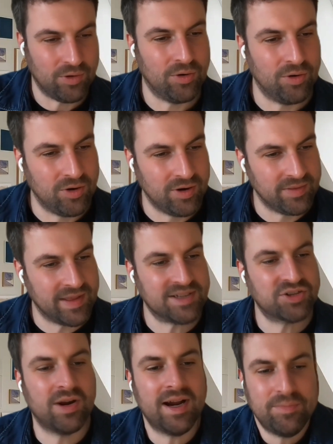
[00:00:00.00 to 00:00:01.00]
Or they're
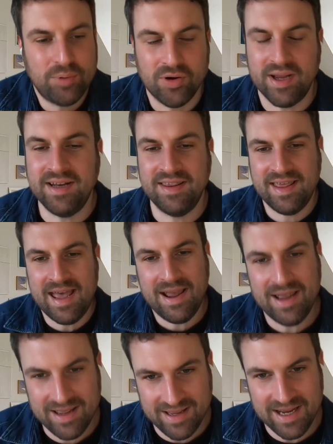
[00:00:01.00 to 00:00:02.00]
trying to put in
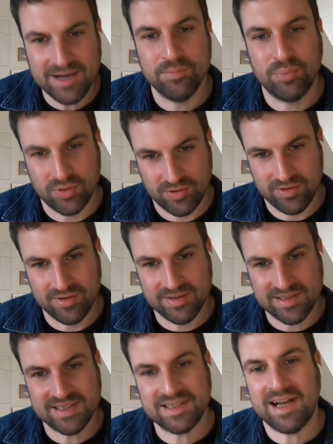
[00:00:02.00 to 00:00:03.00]
their input
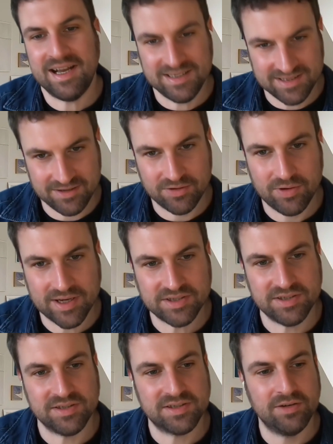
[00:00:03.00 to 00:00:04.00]
disguised in a
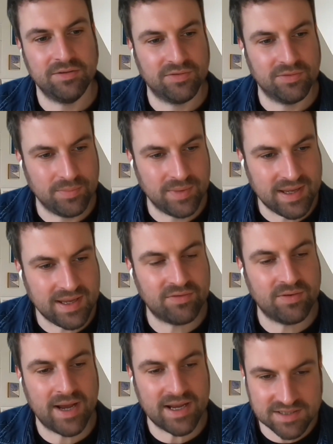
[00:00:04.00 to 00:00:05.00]
question. So for me,
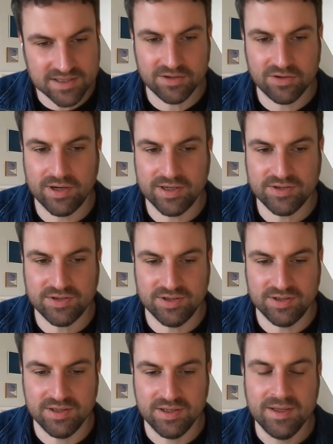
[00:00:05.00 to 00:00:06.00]
if I'm asking a
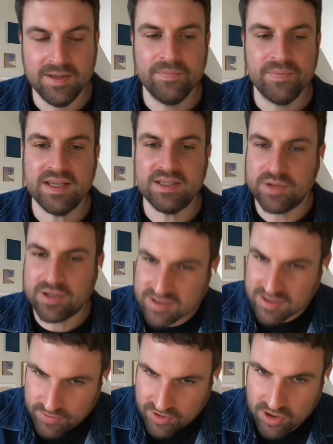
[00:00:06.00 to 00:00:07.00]
question, it's
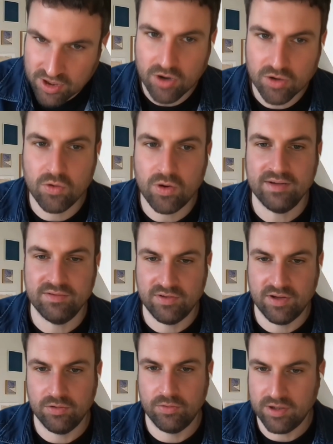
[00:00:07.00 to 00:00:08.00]
because I'm not quite
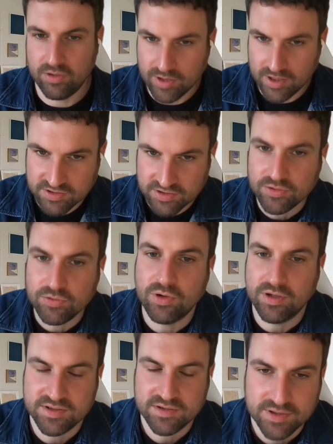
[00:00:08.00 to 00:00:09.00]
following, or I do
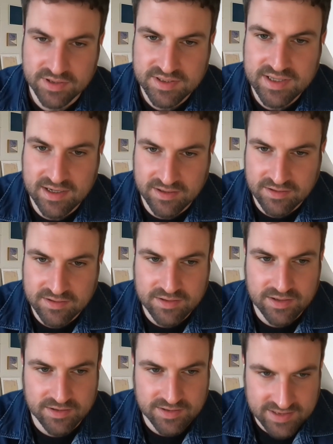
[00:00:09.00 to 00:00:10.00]
want to understand
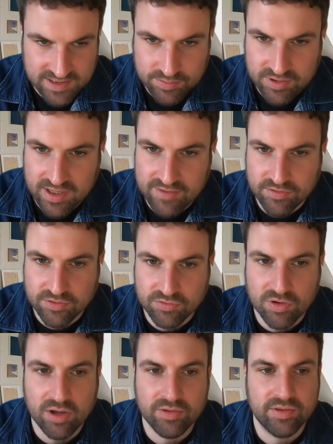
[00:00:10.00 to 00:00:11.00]
at a deeper
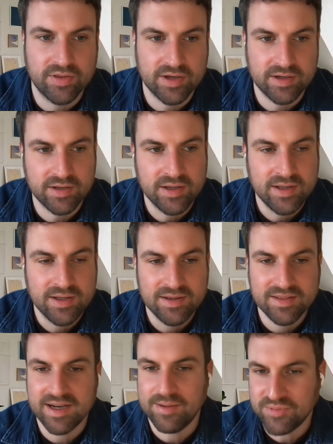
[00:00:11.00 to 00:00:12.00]
level, rather than
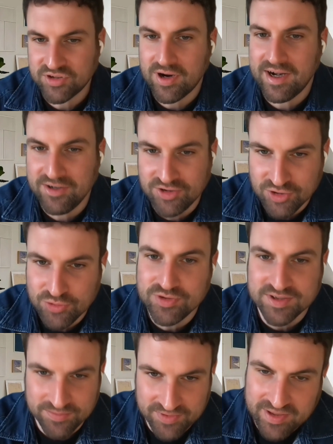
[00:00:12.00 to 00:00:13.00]
that I'm trying to
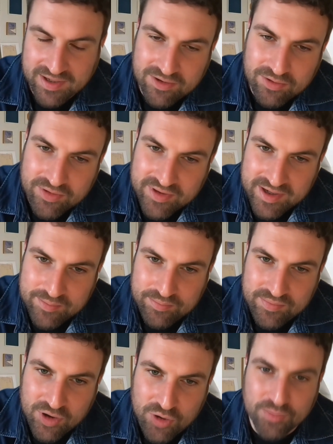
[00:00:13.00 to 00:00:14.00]
do something or that
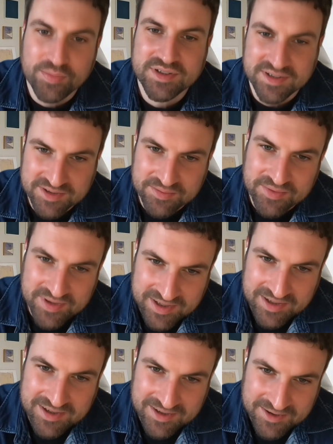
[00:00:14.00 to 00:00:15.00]
I'm up to
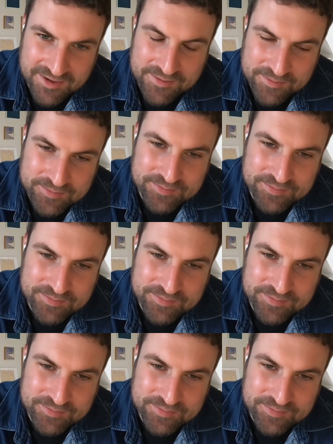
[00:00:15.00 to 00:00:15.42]
something, you know.